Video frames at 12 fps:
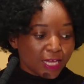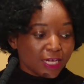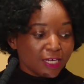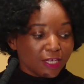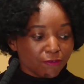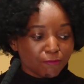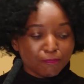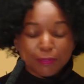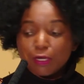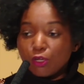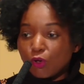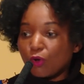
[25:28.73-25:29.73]
live
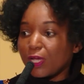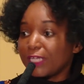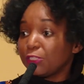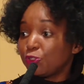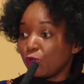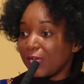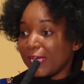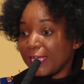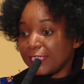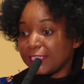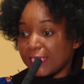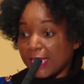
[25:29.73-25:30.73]
below $1
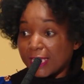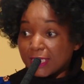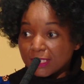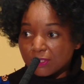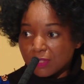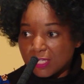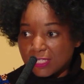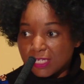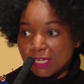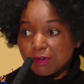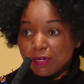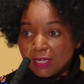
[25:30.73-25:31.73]
a day, so that's
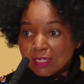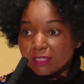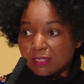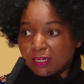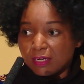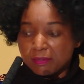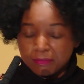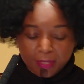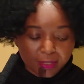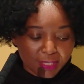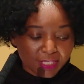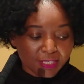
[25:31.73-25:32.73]

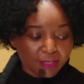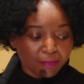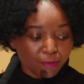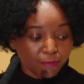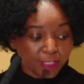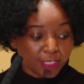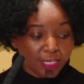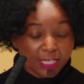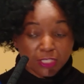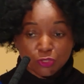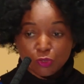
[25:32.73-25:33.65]
that's the poverty line.